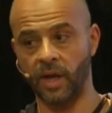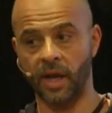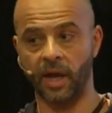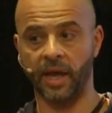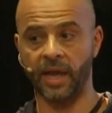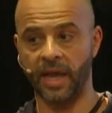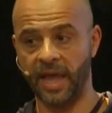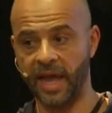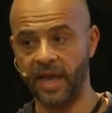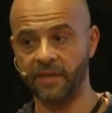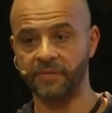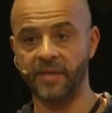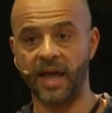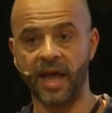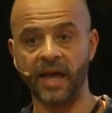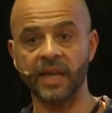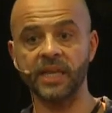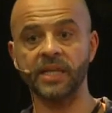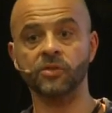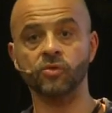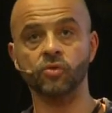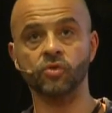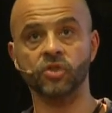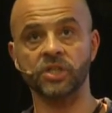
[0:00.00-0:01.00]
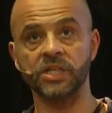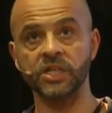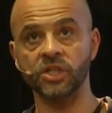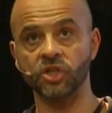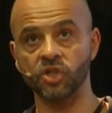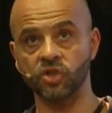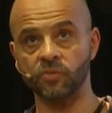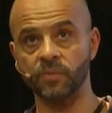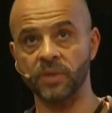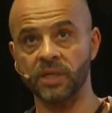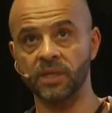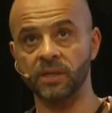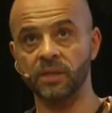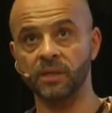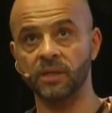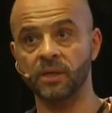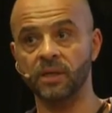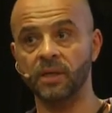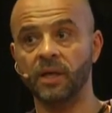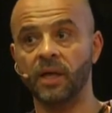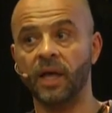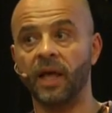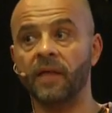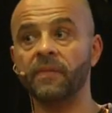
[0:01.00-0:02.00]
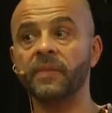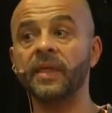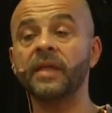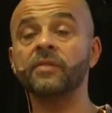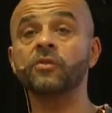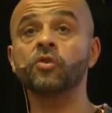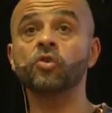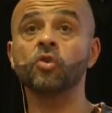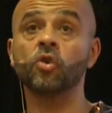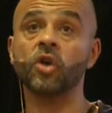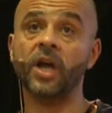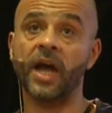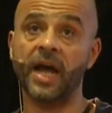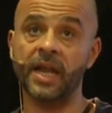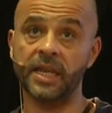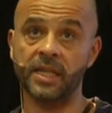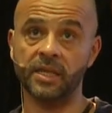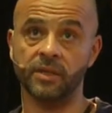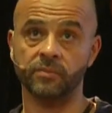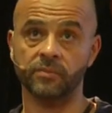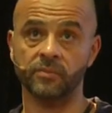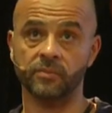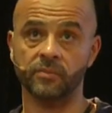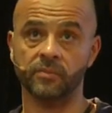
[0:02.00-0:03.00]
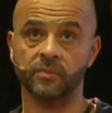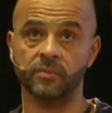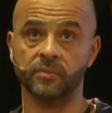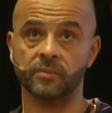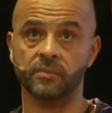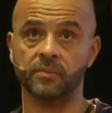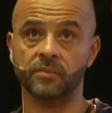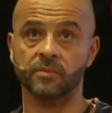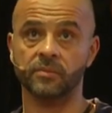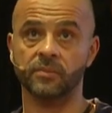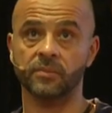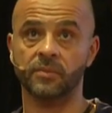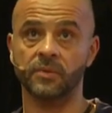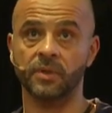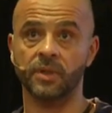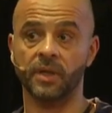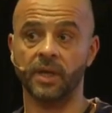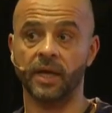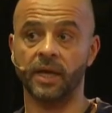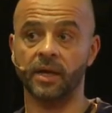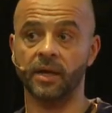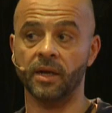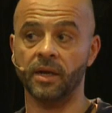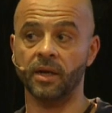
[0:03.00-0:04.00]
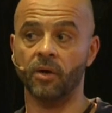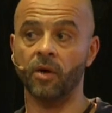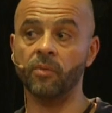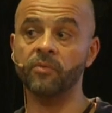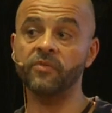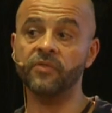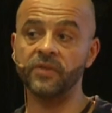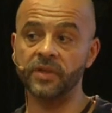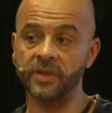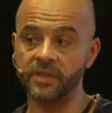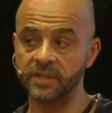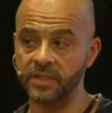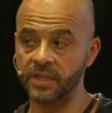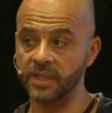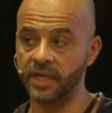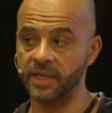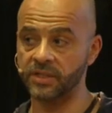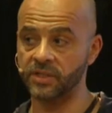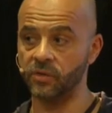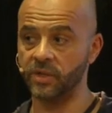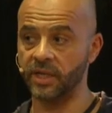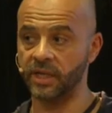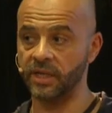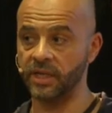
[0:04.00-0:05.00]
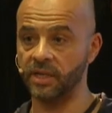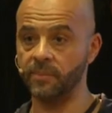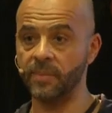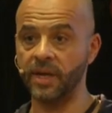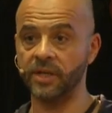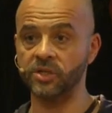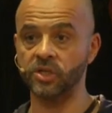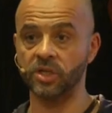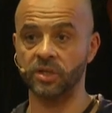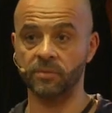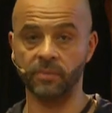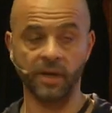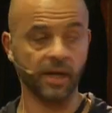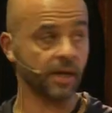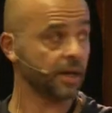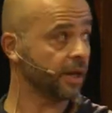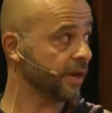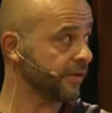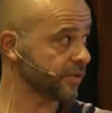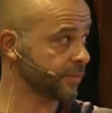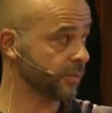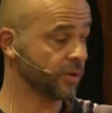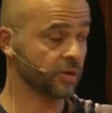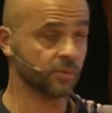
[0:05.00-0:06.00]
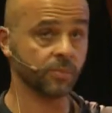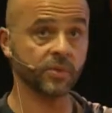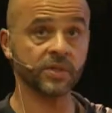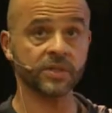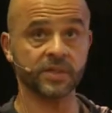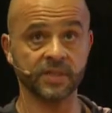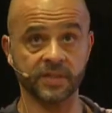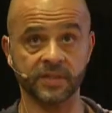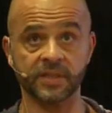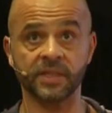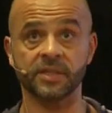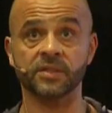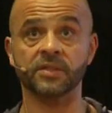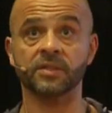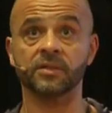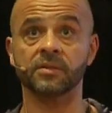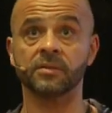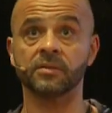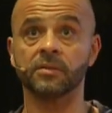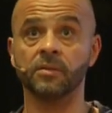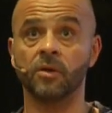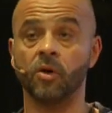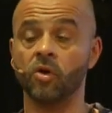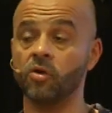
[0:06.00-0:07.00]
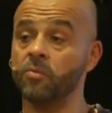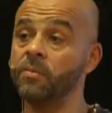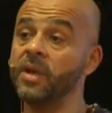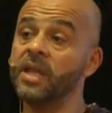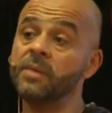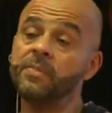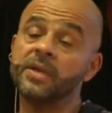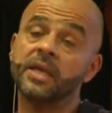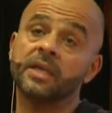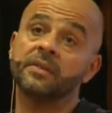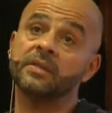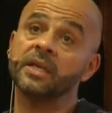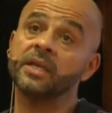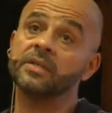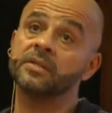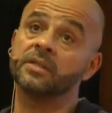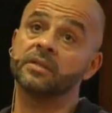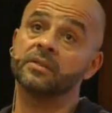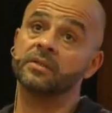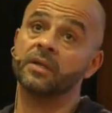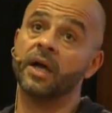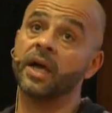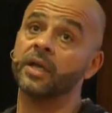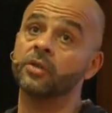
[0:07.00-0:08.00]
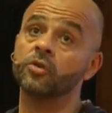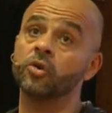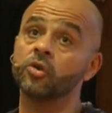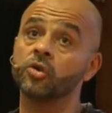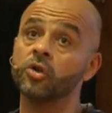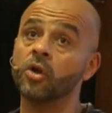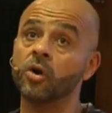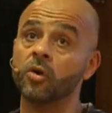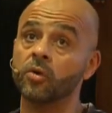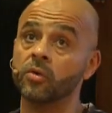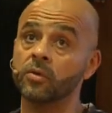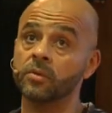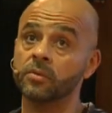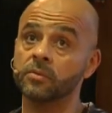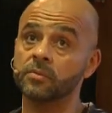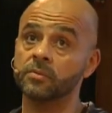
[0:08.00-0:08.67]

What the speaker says: I had Ali to teach me, and then took Ali. And obviously, as you can imagine, my life's purpose is this. Or maybe it isn't, I don't know.